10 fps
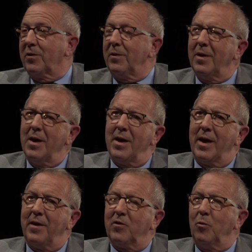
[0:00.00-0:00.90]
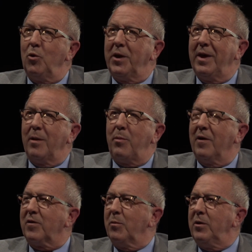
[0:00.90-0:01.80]
and so we're looking at
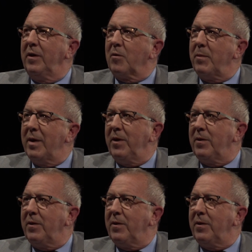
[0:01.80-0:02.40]
possibilities of maybe